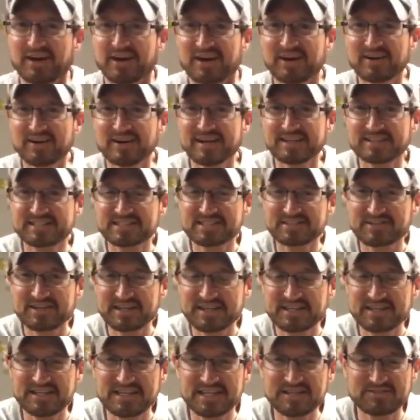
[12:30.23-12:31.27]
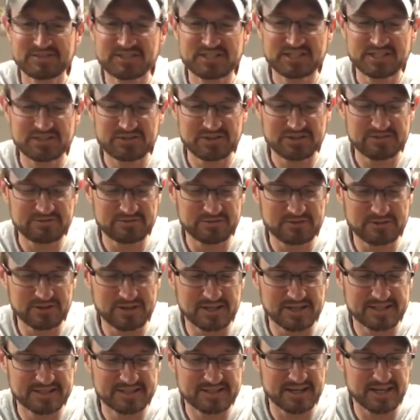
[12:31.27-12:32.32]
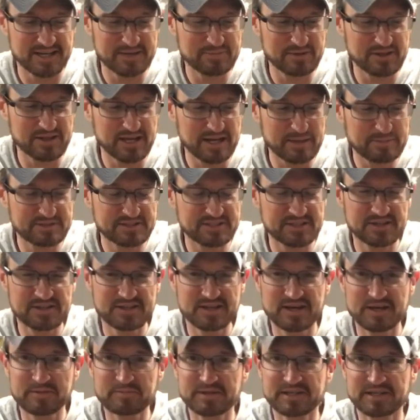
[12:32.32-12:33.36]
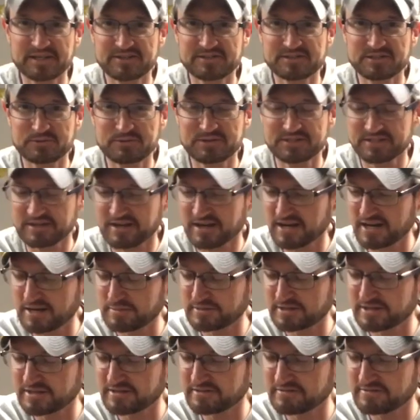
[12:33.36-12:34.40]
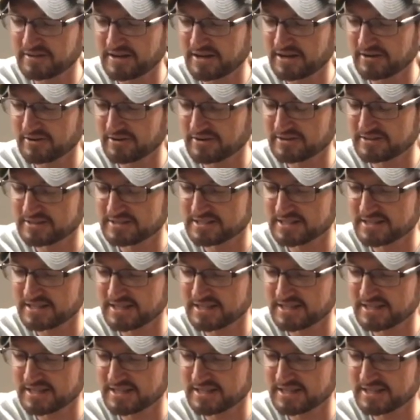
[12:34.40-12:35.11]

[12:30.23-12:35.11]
All right, so I didn't even show a full time elapse on that because it was a comedy of errors.